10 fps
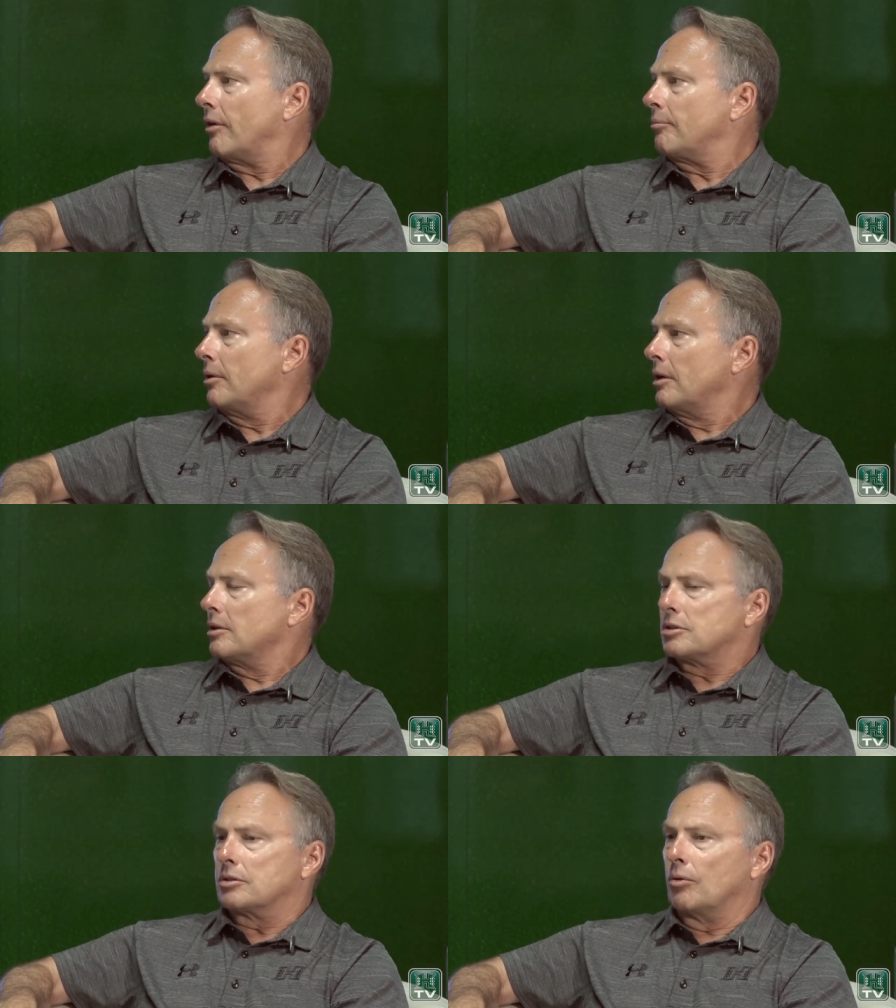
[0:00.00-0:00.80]
I've,
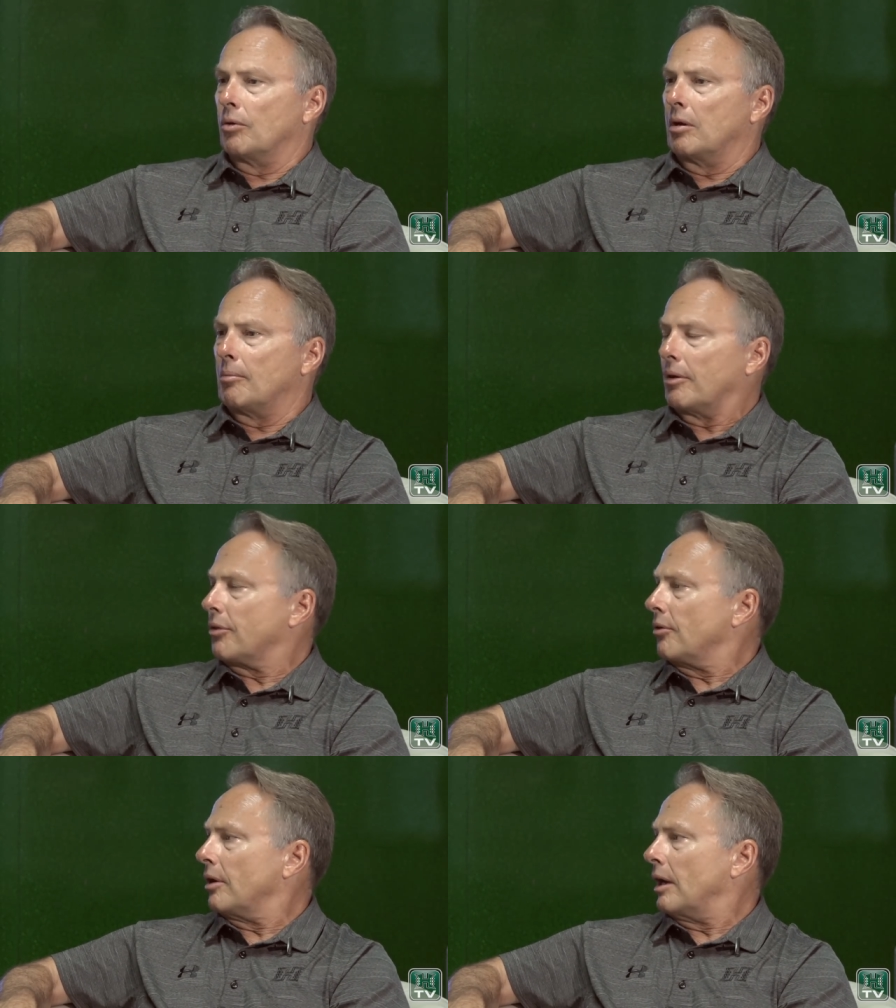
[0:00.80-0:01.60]
this is going into my
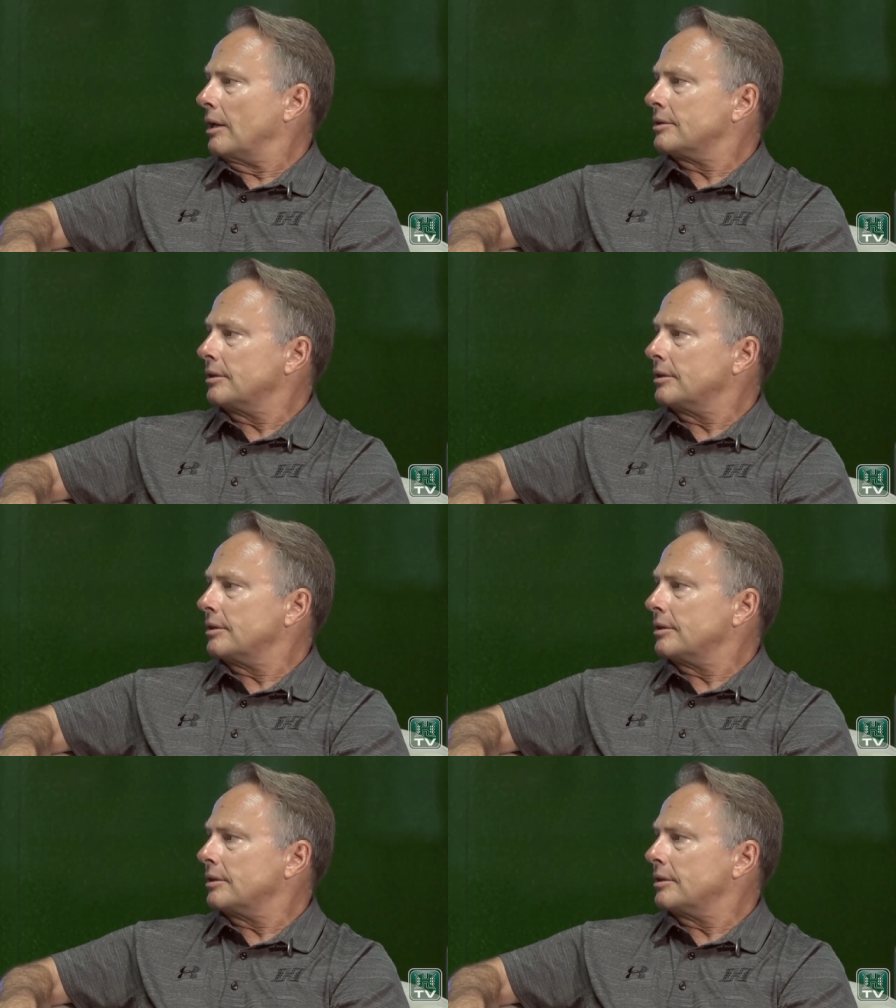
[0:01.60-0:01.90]
39th